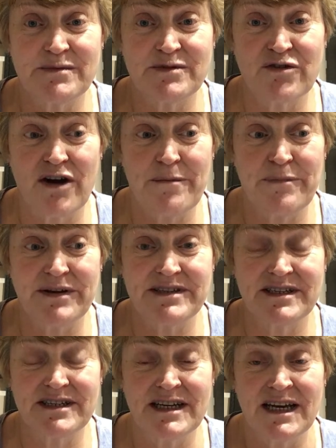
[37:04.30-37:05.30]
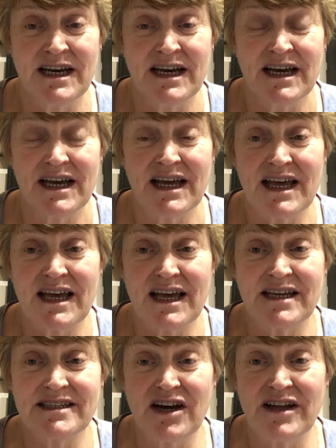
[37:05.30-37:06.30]
subscribe button,
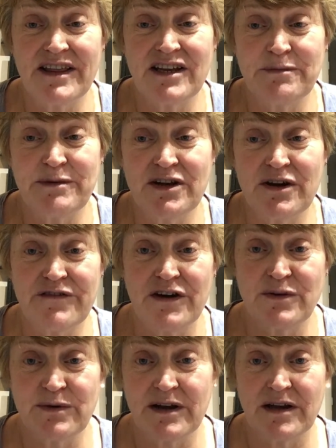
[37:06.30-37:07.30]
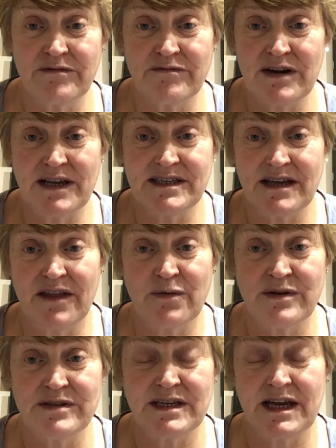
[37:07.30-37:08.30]
and then you'll be notified when I release other
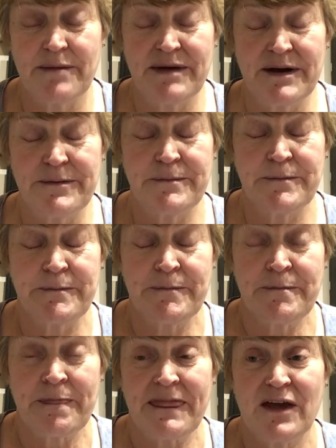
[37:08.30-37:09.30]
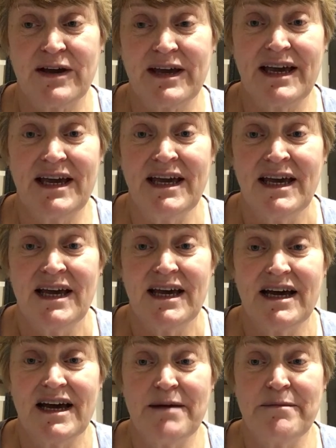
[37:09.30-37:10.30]
ones that come out. Okay,
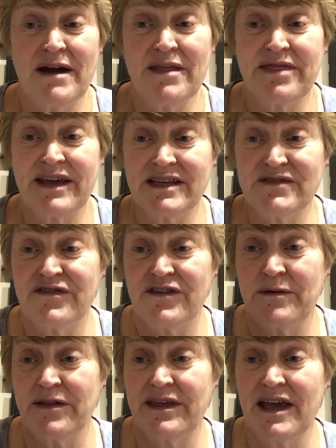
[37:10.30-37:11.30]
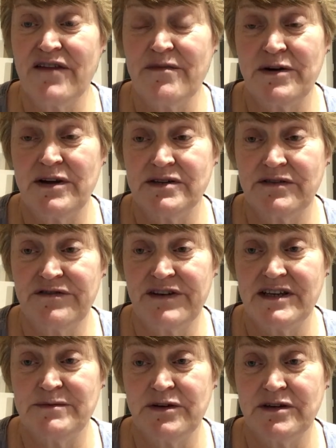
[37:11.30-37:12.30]
and thanks for following me. I think everybody's on
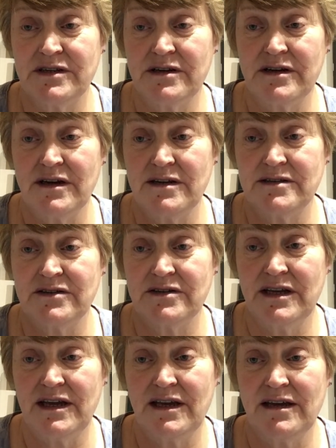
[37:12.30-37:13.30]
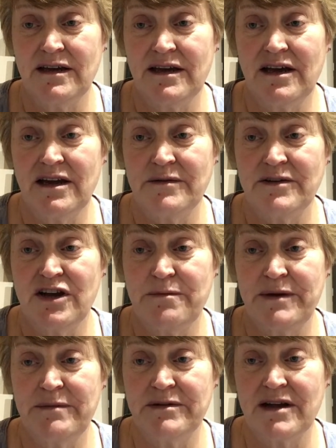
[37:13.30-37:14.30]
Facebook tonight on here, and I know
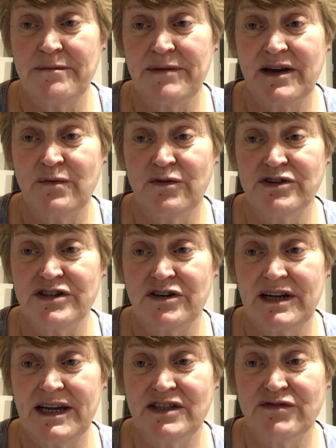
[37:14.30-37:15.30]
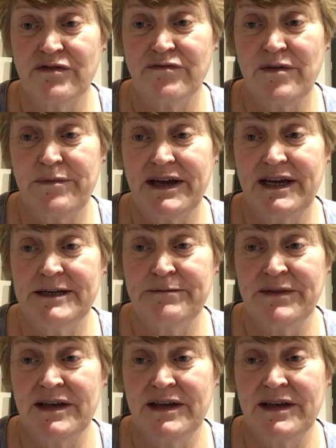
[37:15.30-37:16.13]
people come back and watch it later on repeat.